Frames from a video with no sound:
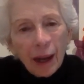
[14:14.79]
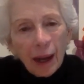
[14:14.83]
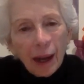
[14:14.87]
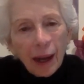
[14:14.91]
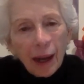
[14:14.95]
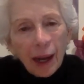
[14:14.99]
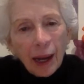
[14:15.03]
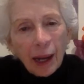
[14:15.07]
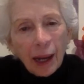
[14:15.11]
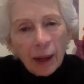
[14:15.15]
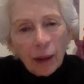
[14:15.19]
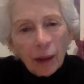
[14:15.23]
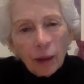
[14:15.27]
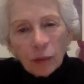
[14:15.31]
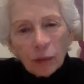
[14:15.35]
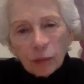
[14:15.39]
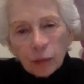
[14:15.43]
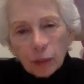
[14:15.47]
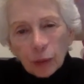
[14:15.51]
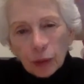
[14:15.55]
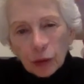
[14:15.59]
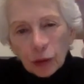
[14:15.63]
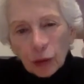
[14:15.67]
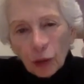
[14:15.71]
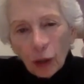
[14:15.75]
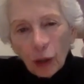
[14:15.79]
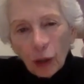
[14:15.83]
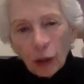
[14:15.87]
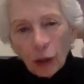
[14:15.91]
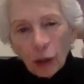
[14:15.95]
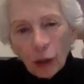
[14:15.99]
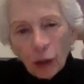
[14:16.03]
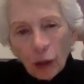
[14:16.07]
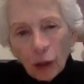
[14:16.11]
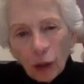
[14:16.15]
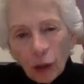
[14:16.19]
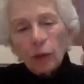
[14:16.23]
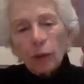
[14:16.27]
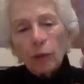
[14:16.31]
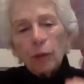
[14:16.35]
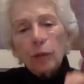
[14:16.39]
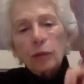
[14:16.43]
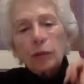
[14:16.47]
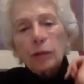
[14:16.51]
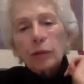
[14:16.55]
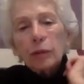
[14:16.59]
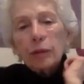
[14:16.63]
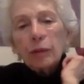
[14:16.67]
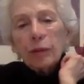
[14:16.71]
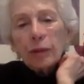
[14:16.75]
I was also
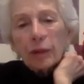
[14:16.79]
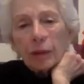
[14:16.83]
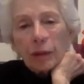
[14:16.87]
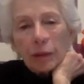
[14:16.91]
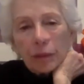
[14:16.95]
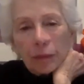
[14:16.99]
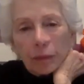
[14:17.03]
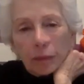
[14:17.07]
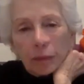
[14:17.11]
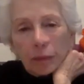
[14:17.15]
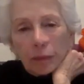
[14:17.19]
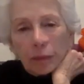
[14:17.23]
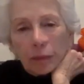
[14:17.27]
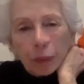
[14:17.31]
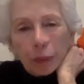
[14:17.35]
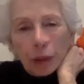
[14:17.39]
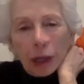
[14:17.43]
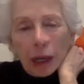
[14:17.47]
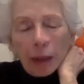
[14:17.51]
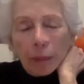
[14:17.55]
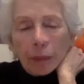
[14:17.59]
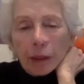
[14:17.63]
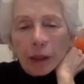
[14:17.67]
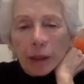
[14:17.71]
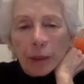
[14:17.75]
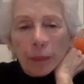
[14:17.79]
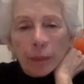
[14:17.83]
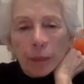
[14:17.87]
probably